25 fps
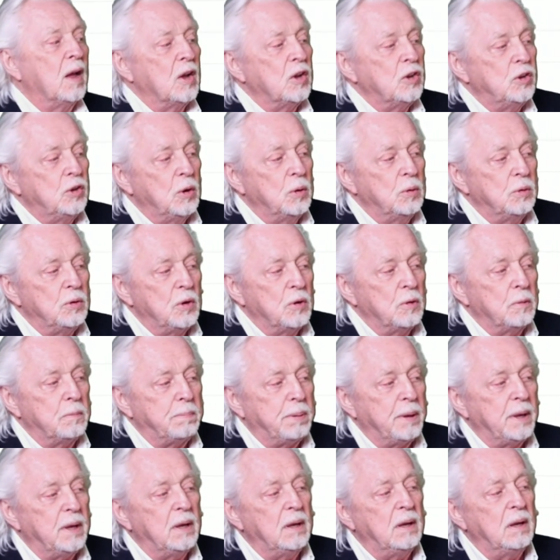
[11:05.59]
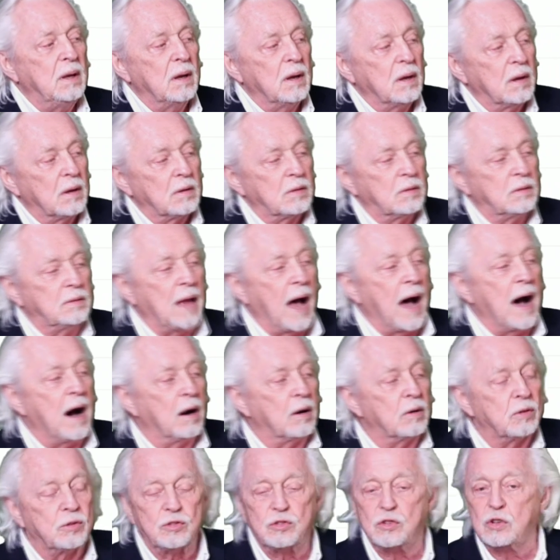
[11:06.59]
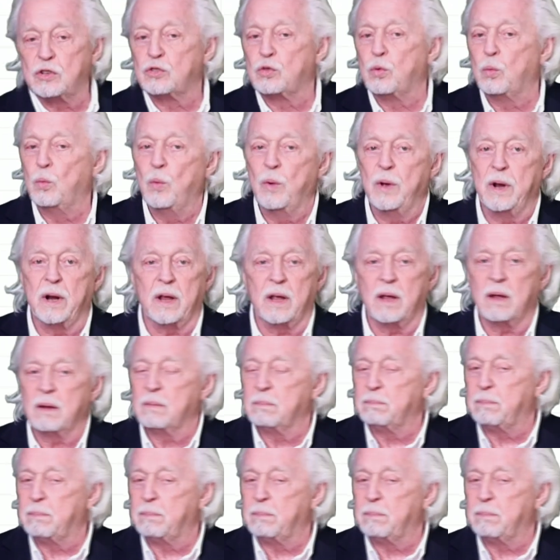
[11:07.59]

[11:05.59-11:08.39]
UUP. Dollars just winning